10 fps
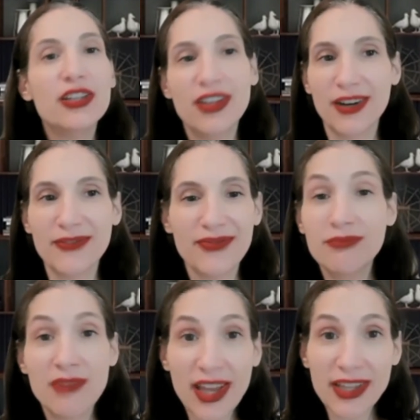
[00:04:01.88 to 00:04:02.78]
No,
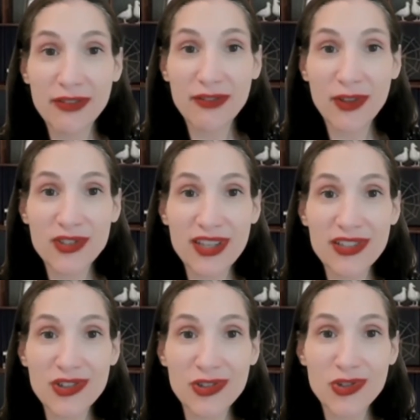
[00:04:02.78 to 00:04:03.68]
neither of those
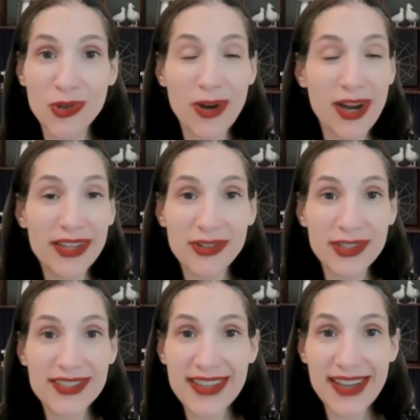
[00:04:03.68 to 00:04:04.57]
things are true either
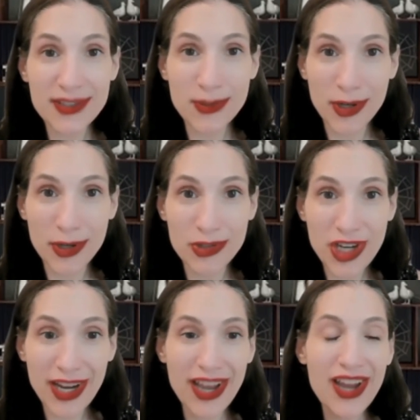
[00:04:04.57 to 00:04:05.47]
in CS or
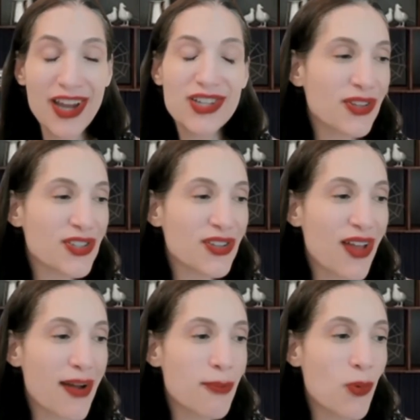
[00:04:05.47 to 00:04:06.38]
coaching. There's a
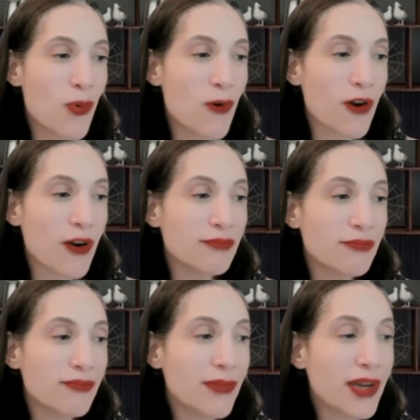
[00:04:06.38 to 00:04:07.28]
lot more
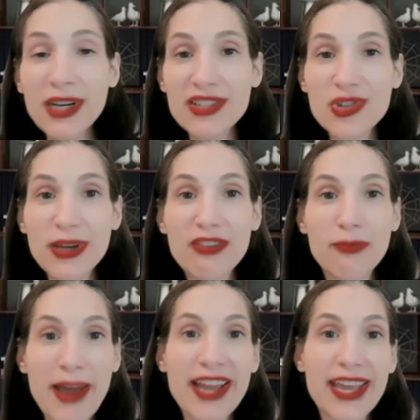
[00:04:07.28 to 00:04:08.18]
administrative
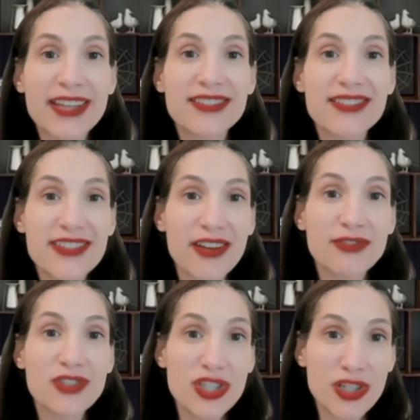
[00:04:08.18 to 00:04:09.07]
back-end stuff
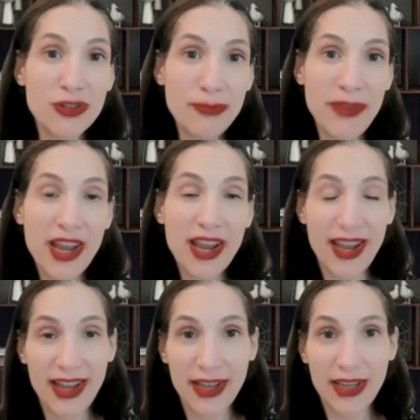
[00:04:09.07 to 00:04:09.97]
to do.
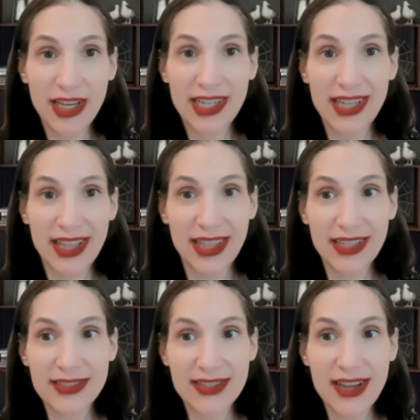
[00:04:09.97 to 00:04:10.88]
And
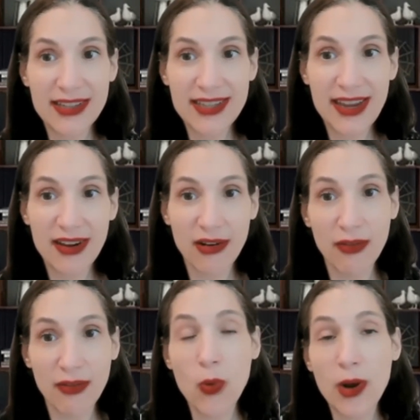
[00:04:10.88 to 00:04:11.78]
this takes care
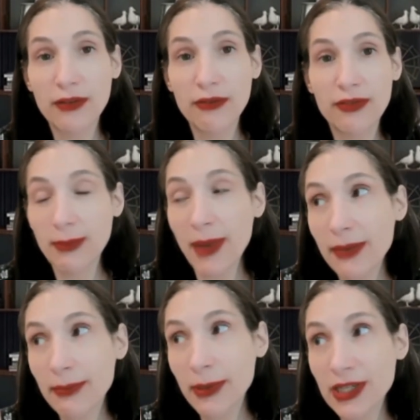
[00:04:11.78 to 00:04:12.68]
of one of, in my
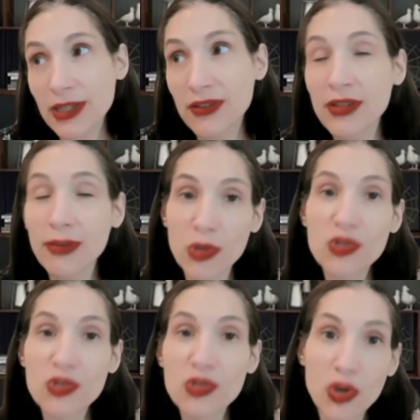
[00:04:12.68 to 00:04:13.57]
opinion, the
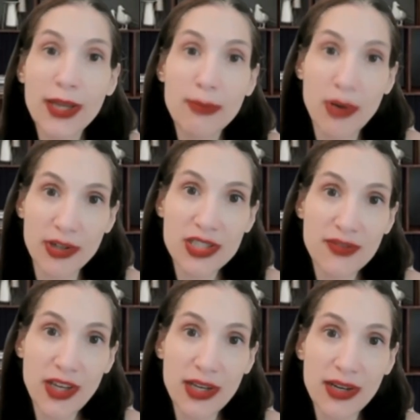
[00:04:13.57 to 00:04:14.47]
most annoying parts of
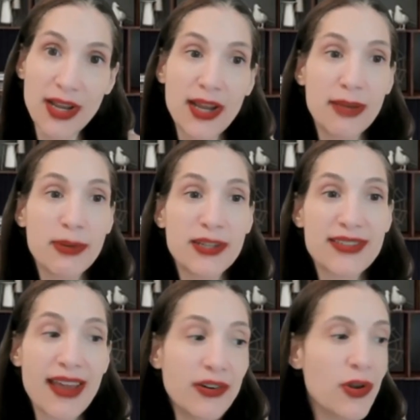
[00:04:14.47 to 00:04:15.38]
it. Because
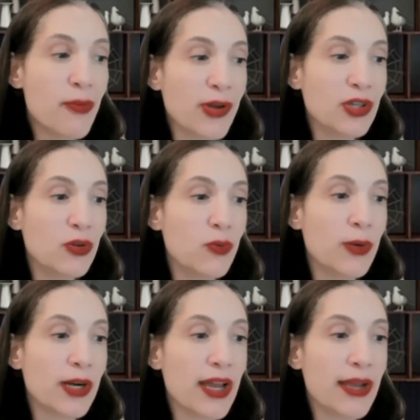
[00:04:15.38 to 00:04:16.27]
I don't know about you,
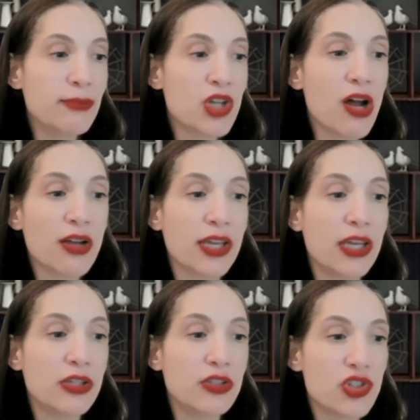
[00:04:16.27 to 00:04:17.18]
when I'm
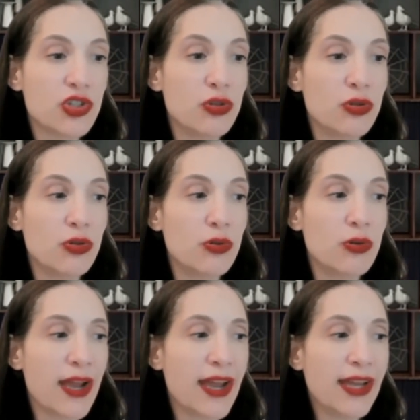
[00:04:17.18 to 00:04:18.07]
talking to
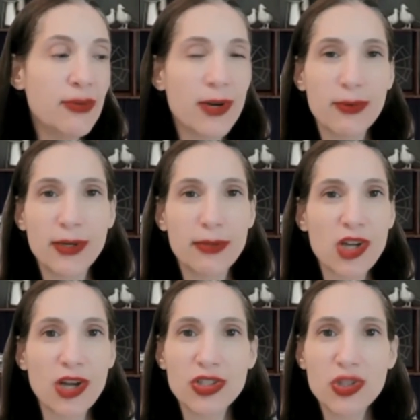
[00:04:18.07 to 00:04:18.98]
anyone, when I'm
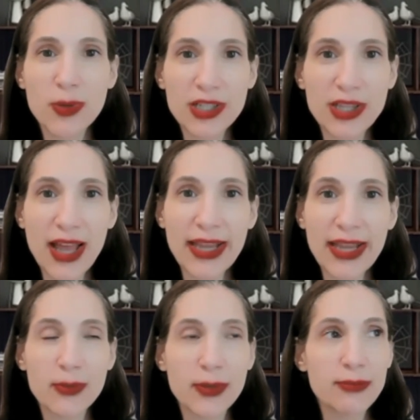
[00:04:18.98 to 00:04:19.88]
talking to a
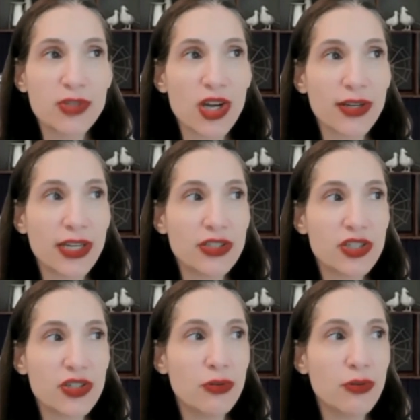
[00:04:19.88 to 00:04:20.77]
client, when I'm talking
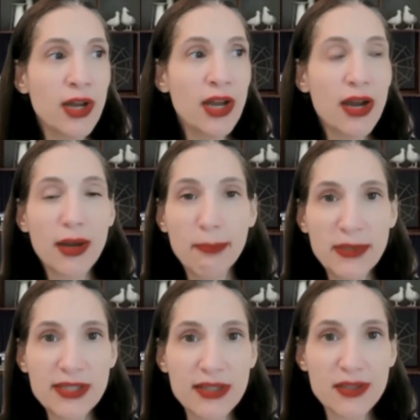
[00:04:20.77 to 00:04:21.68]
to a
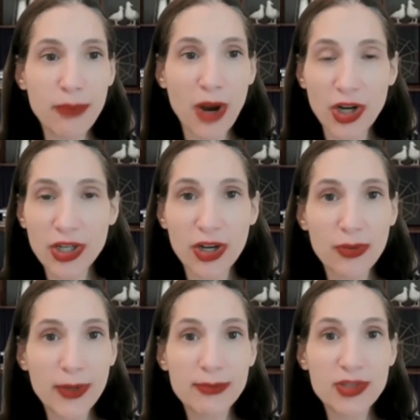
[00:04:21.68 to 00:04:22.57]
business partner,
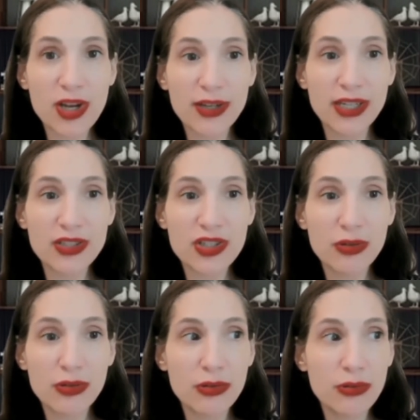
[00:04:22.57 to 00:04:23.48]
when I'm talking
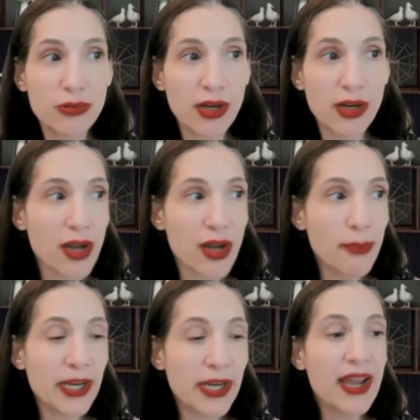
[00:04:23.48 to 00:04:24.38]
to a
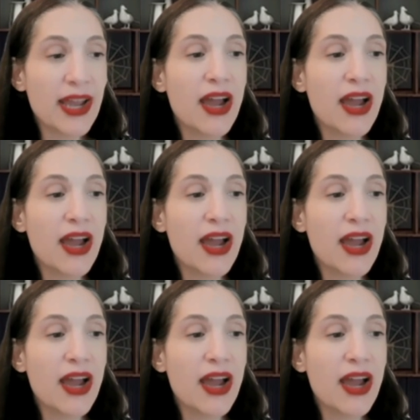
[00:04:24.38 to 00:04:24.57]
company,